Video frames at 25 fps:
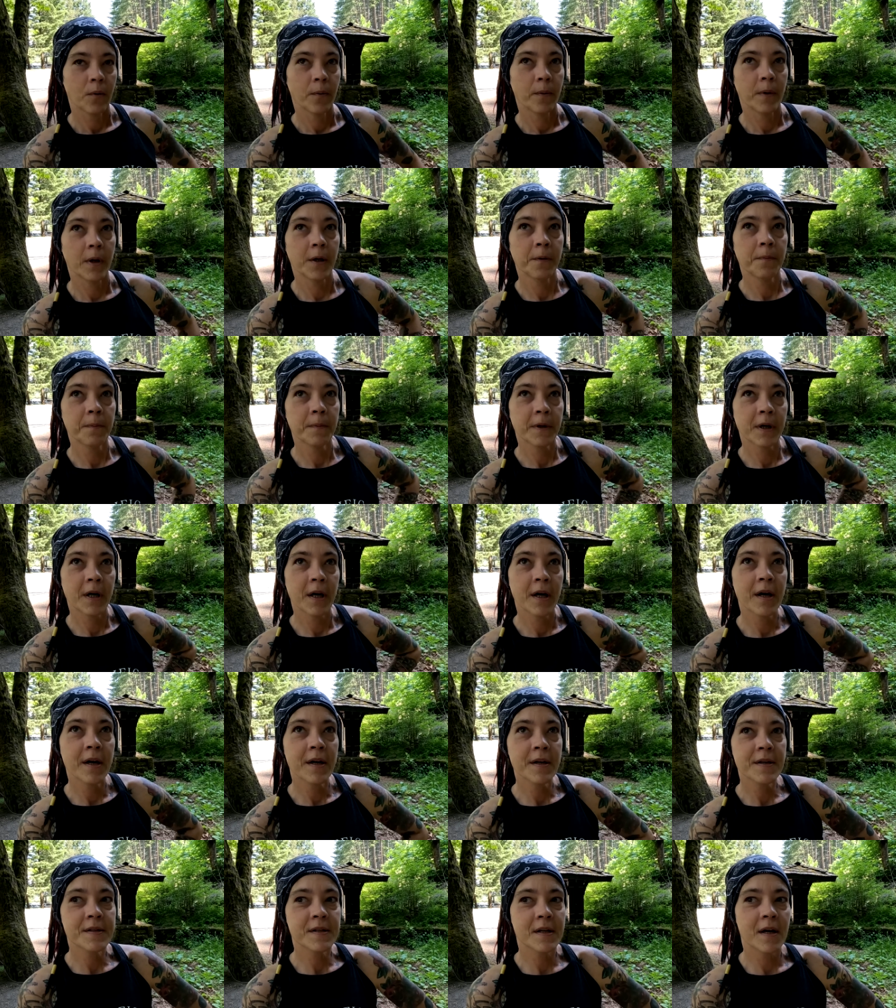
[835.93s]
Well
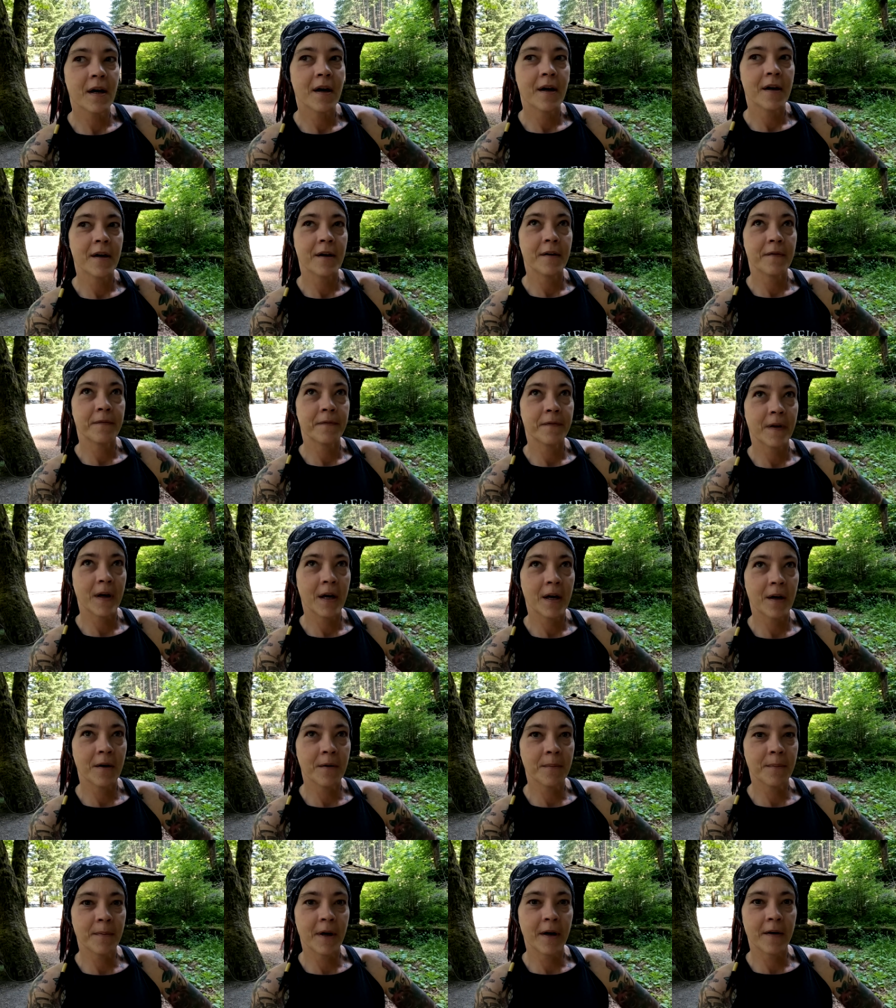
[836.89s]
guys, I have
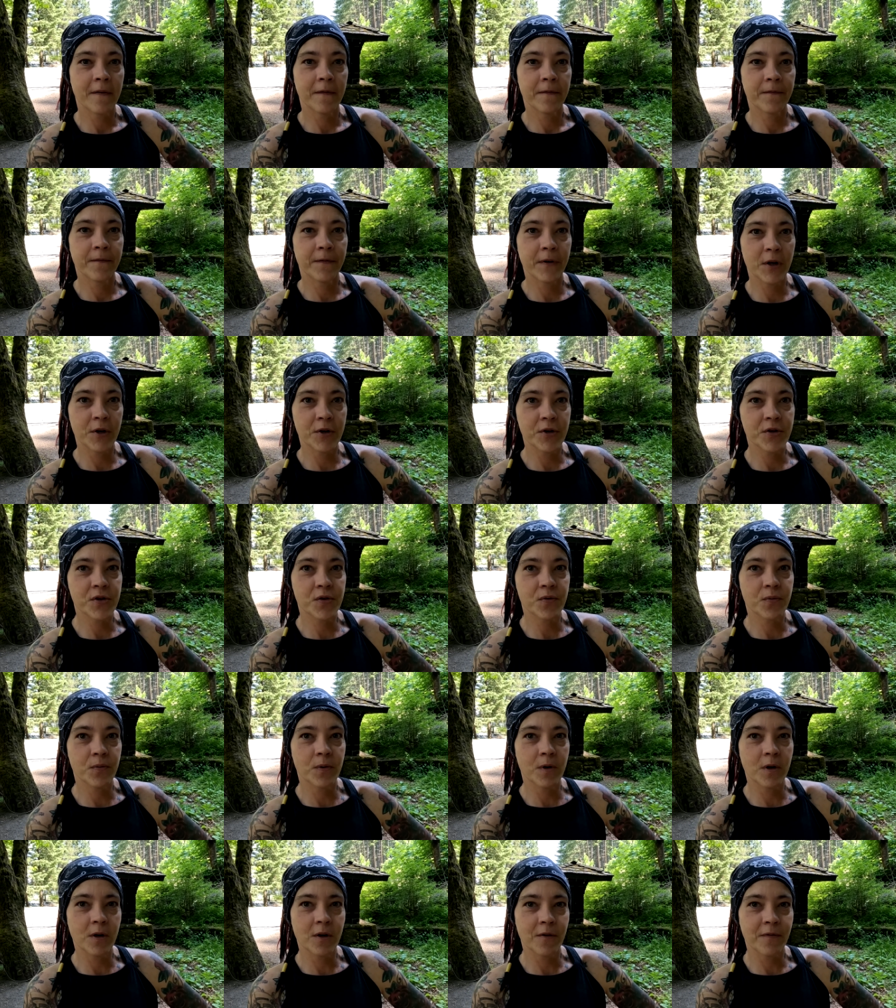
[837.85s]
found my first
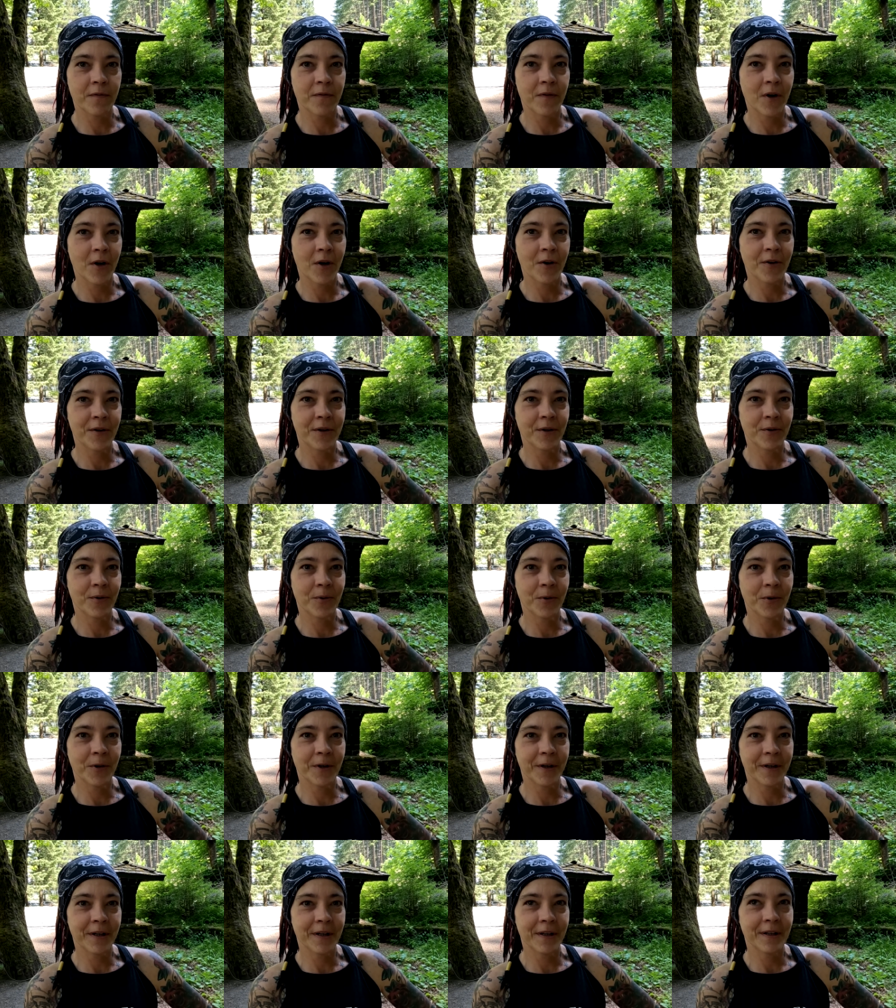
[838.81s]
waterfall in
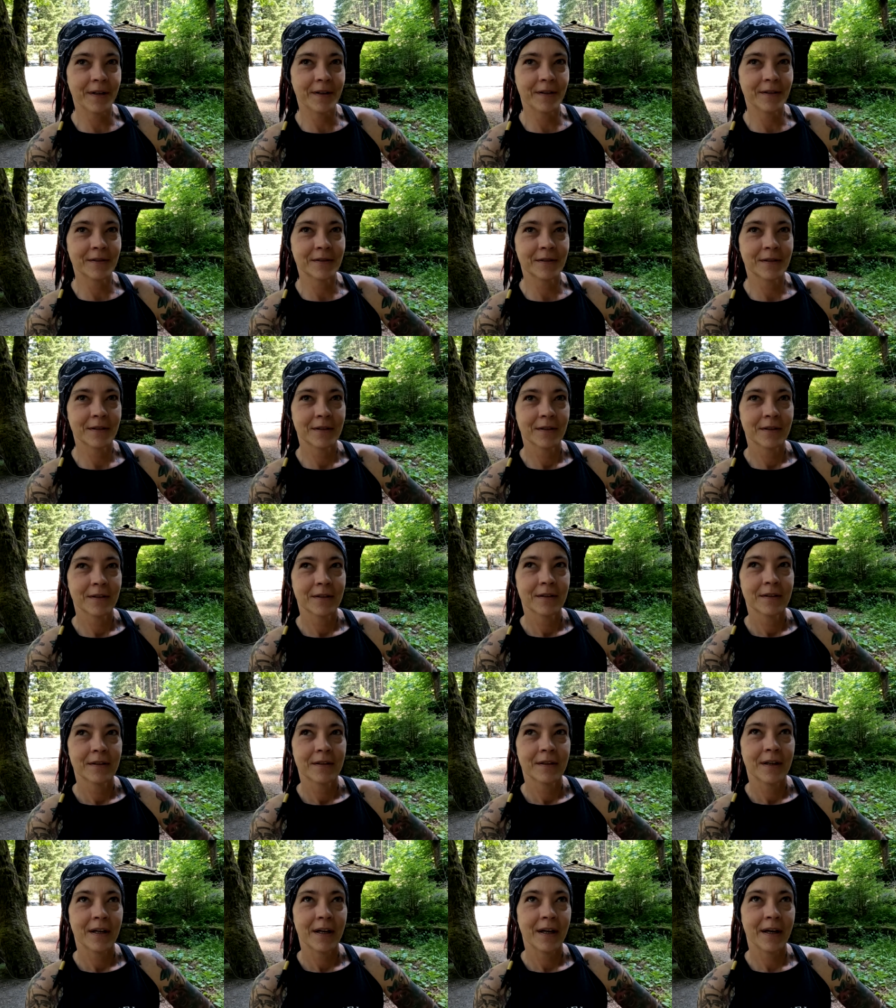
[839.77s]
Oregon,
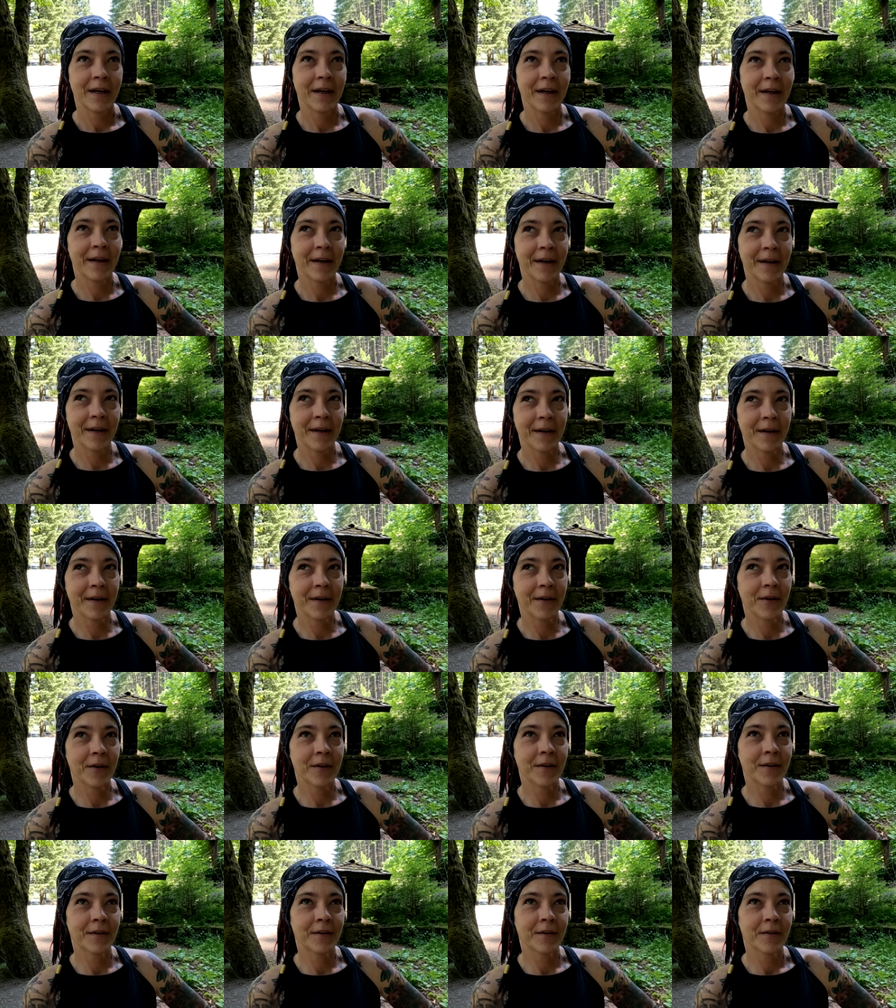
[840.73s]

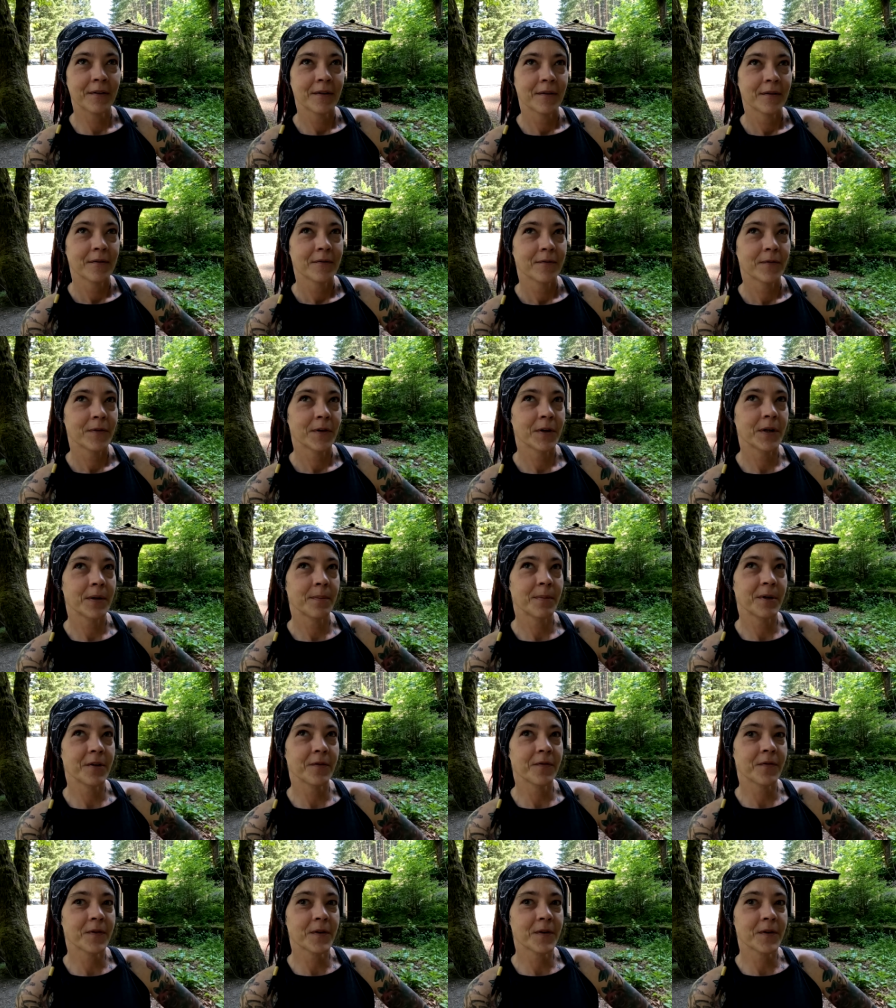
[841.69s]
and for it to be the